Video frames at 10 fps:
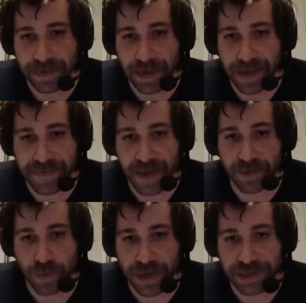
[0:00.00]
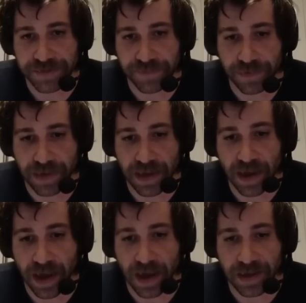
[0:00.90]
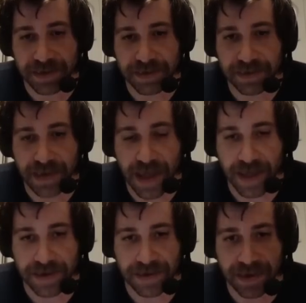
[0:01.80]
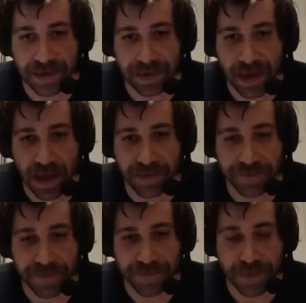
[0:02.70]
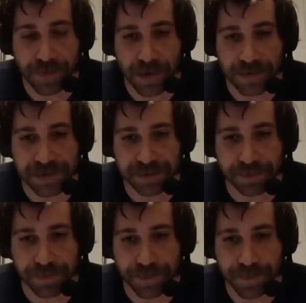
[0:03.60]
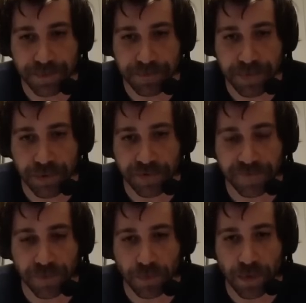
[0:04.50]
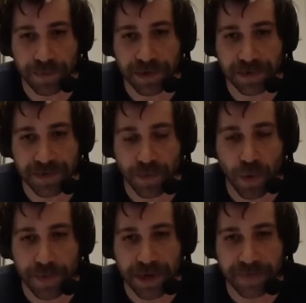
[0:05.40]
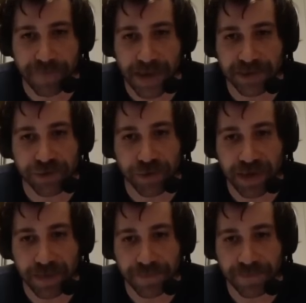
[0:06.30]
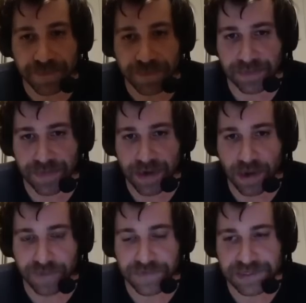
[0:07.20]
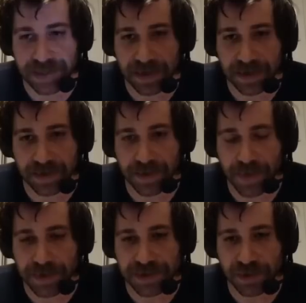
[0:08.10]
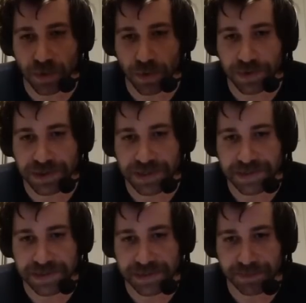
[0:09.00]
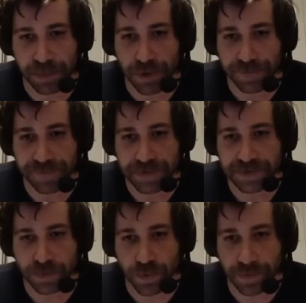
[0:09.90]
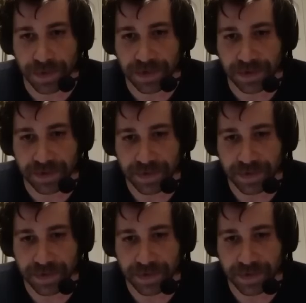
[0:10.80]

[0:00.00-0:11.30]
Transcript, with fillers: I then wished for the unending love of the most beautiful woman, the woman of my dreams. And then all of a sudden, the most gorgeous, perfect woman